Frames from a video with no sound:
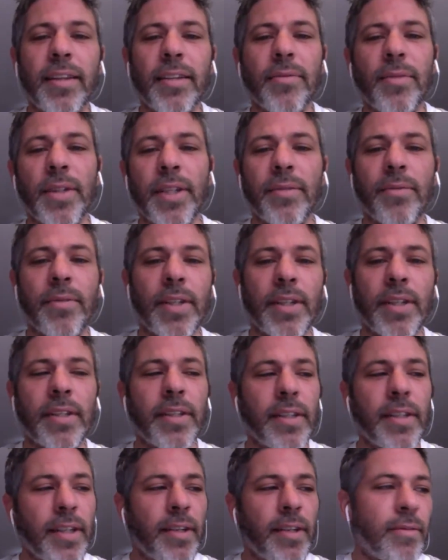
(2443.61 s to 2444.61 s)

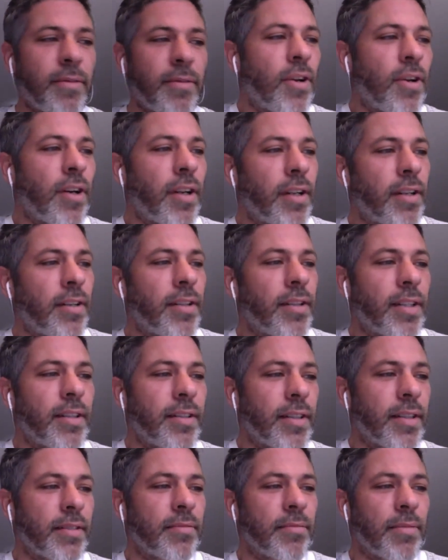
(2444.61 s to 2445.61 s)
We've got
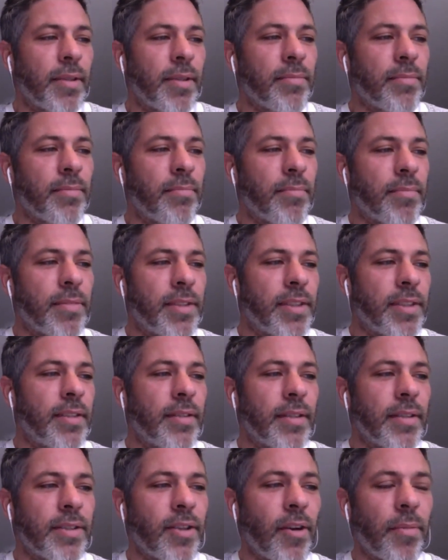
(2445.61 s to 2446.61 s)
a
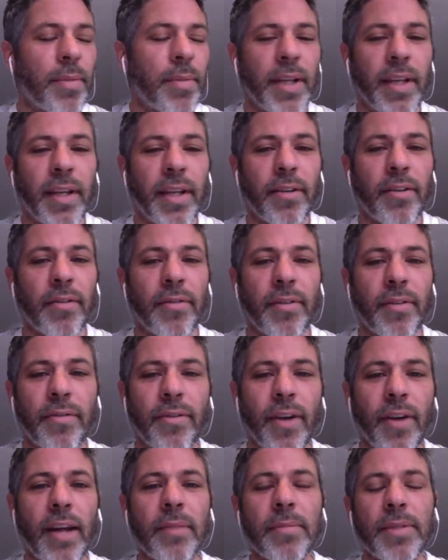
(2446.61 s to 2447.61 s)
topic here of the
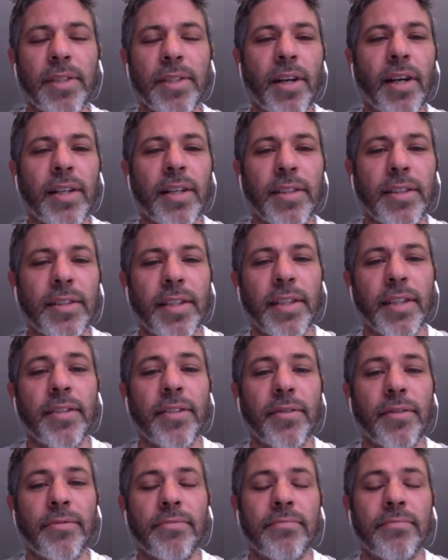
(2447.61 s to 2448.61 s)
frame sizes, and